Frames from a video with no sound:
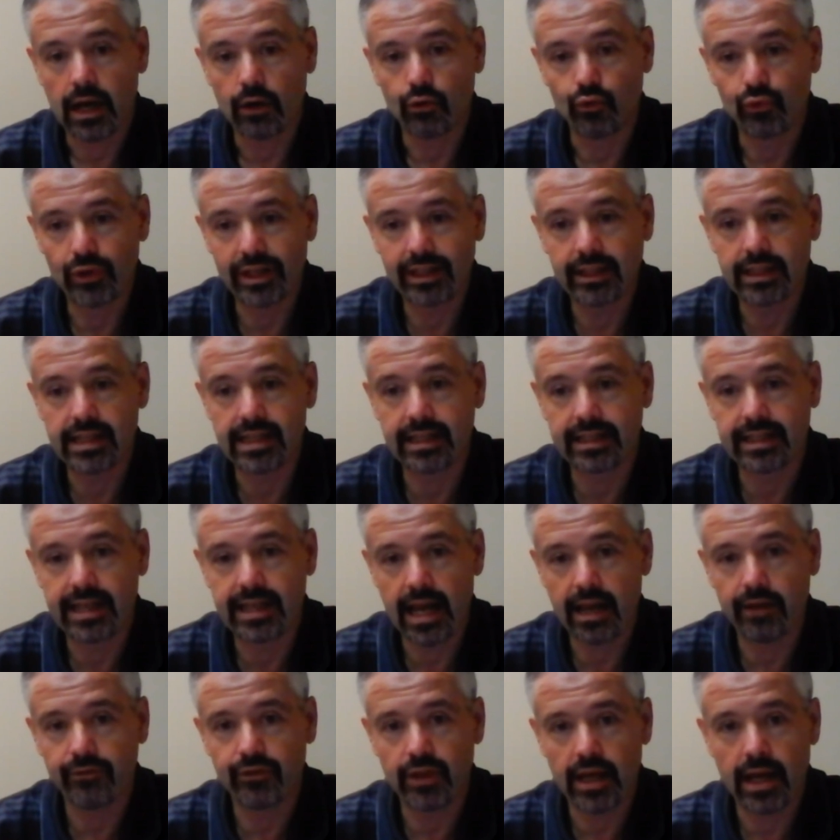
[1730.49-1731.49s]
really
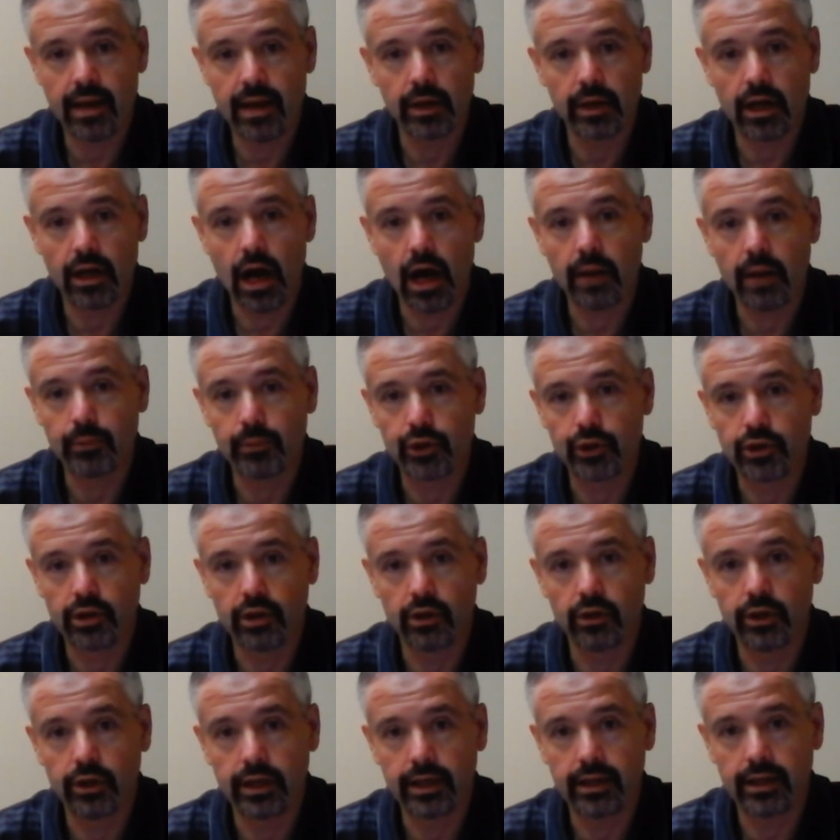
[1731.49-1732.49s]
gave them an
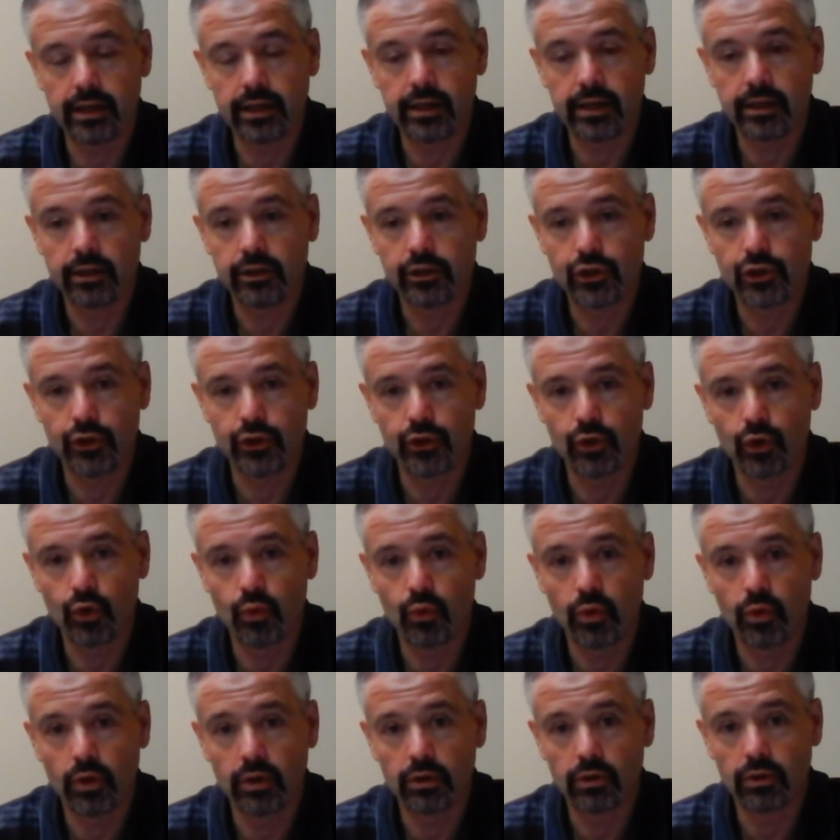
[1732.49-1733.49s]
opportunity
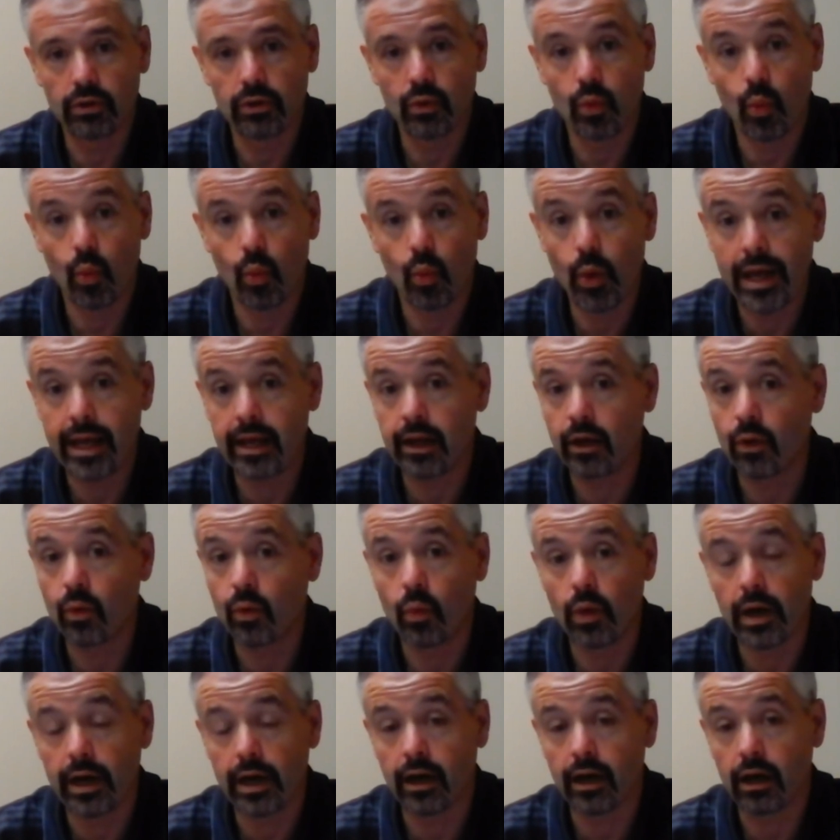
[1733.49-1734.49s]
to win
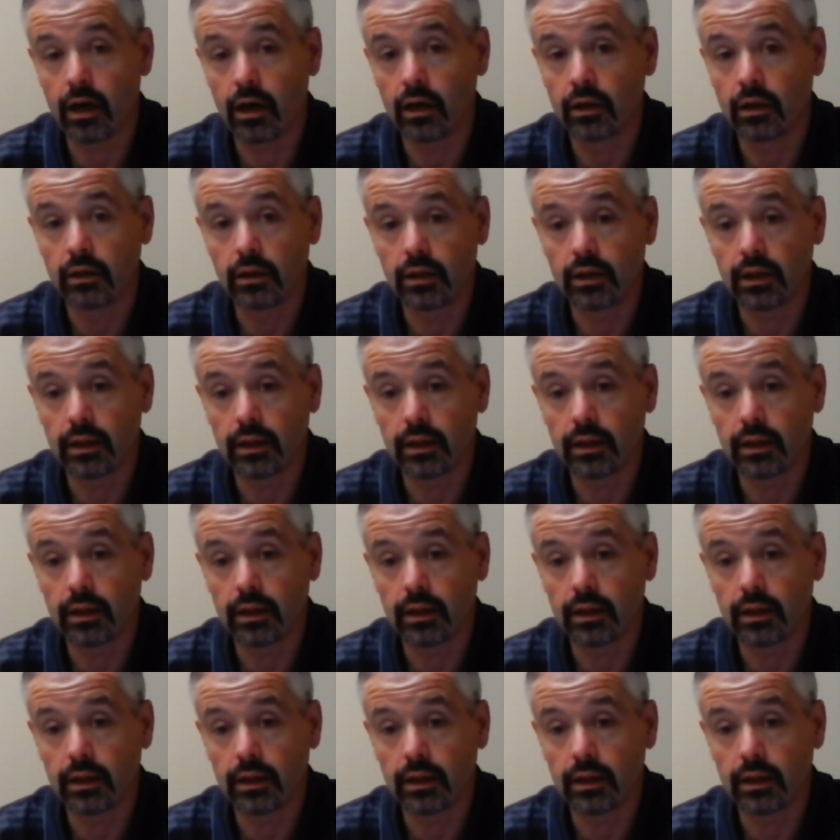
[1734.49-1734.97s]
where